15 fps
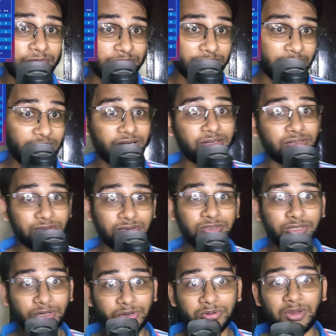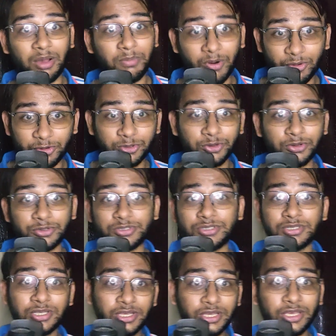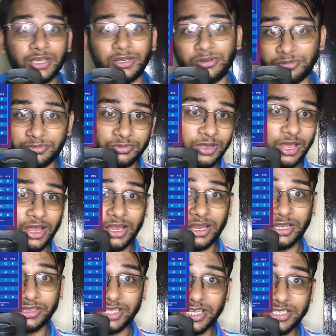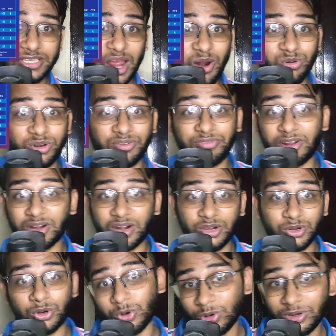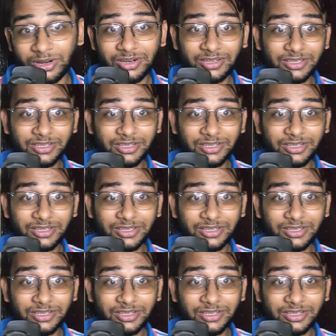but about those things out of our control.